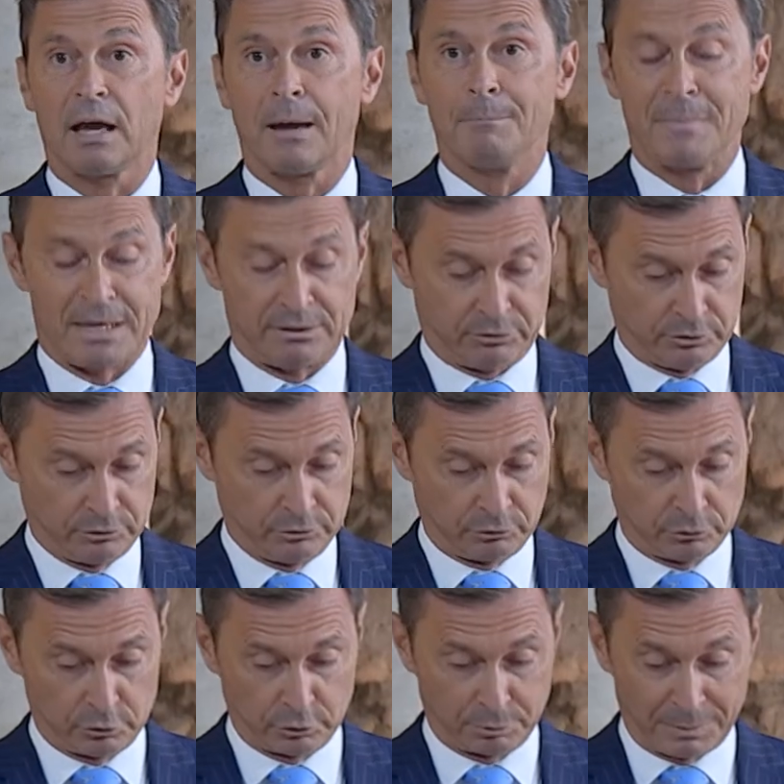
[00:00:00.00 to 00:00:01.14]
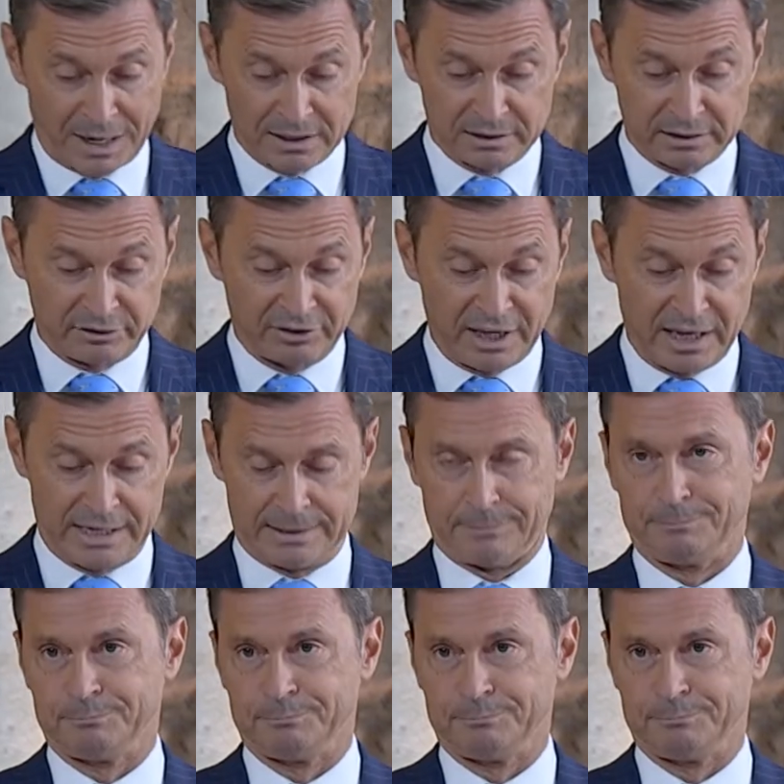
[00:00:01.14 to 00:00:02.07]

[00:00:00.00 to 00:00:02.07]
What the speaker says: a message to Sparta saying,